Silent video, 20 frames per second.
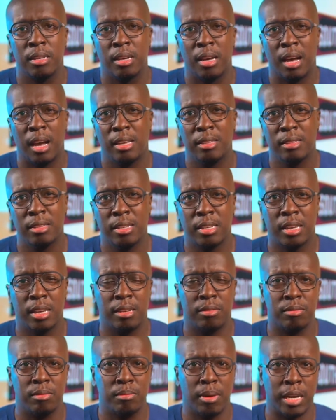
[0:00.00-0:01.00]
I look
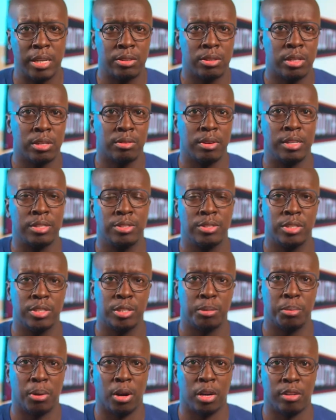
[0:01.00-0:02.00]
at microaggressions as
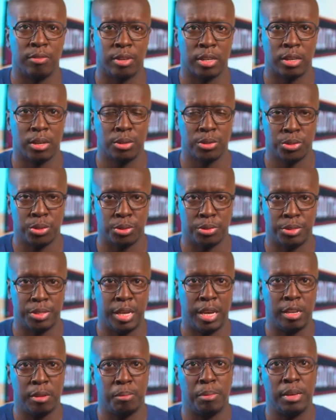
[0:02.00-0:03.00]
a part of a cultural
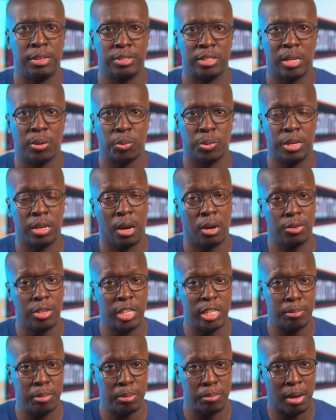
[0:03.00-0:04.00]
database that we all
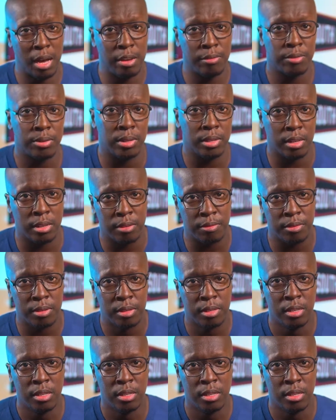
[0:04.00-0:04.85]
need to be mindful of.